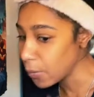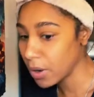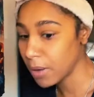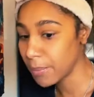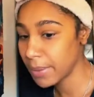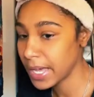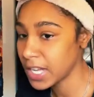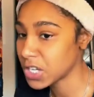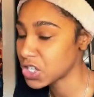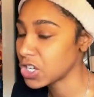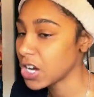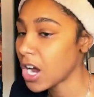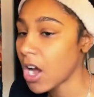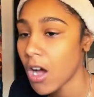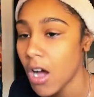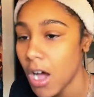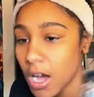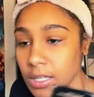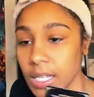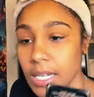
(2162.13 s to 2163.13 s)
Well, bitch, y'all
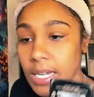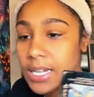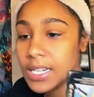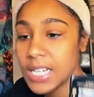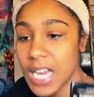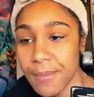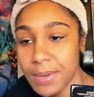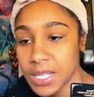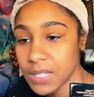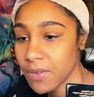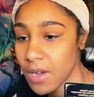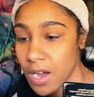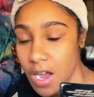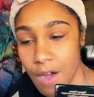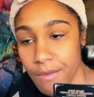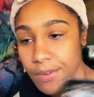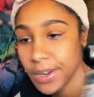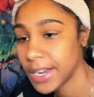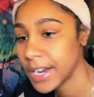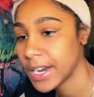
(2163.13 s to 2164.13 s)
all looking dumb as
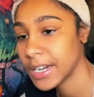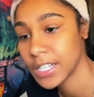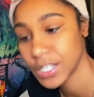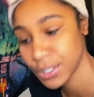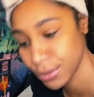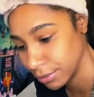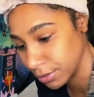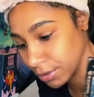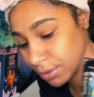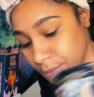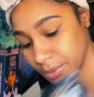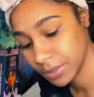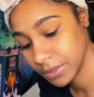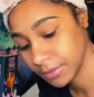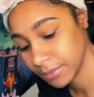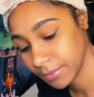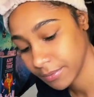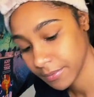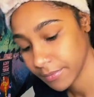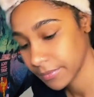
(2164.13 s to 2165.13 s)
fuck over here in this group.
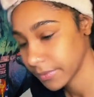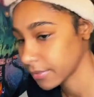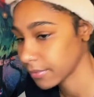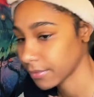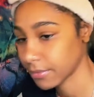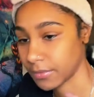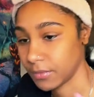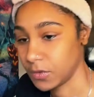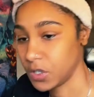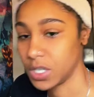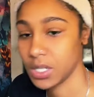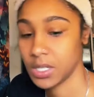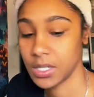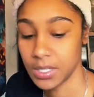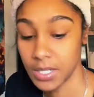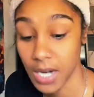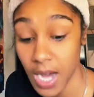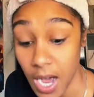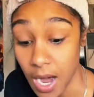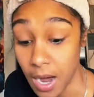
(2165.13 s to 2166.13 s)

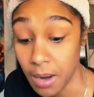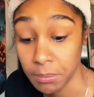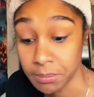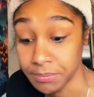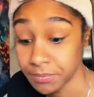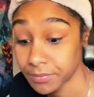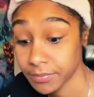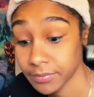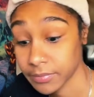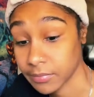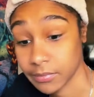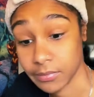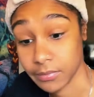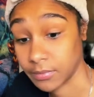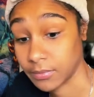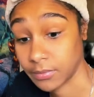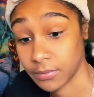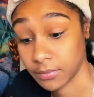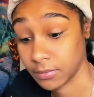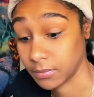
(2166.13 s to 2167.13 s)
Just dumb.
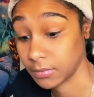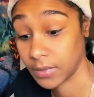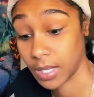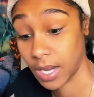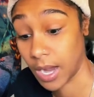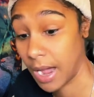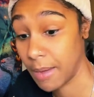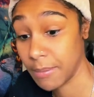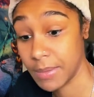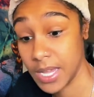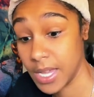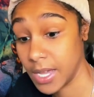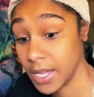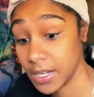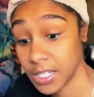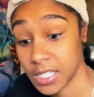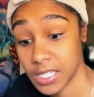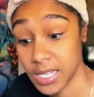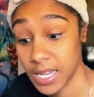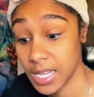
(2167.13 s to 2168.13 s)
I
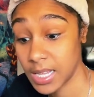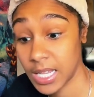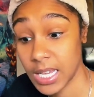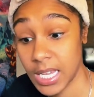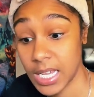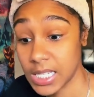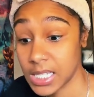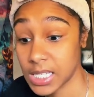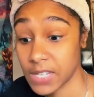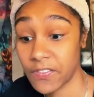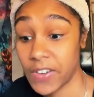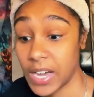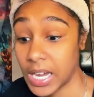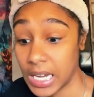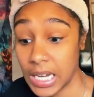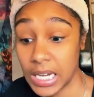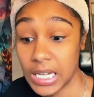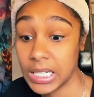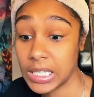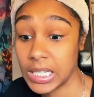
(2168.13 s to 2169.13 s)
mean, silly as
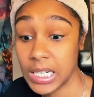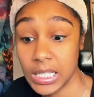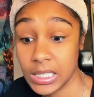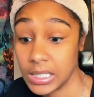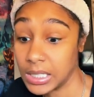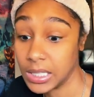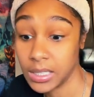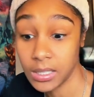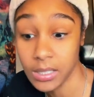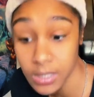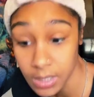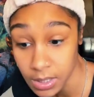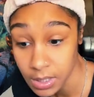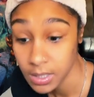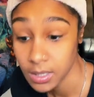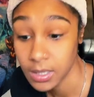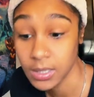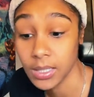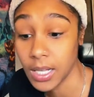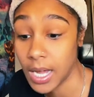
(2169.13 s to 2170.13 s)
fucking canilly.
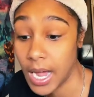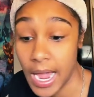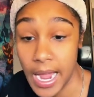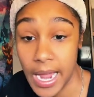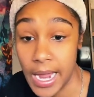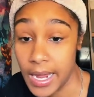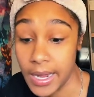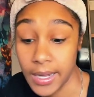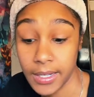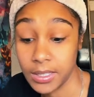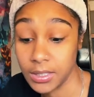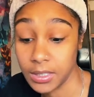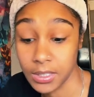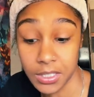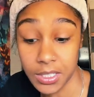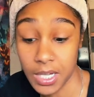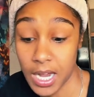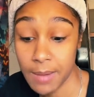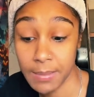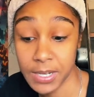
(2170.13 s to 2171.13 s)

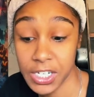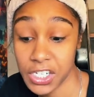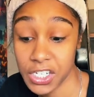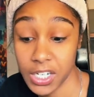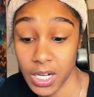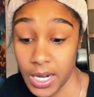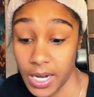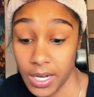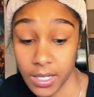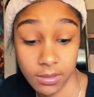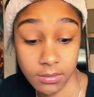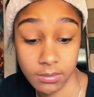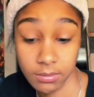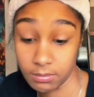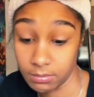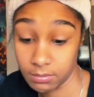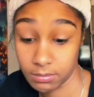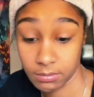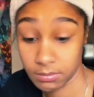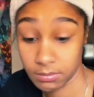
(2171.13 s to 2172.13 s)
Like, dumb as shit.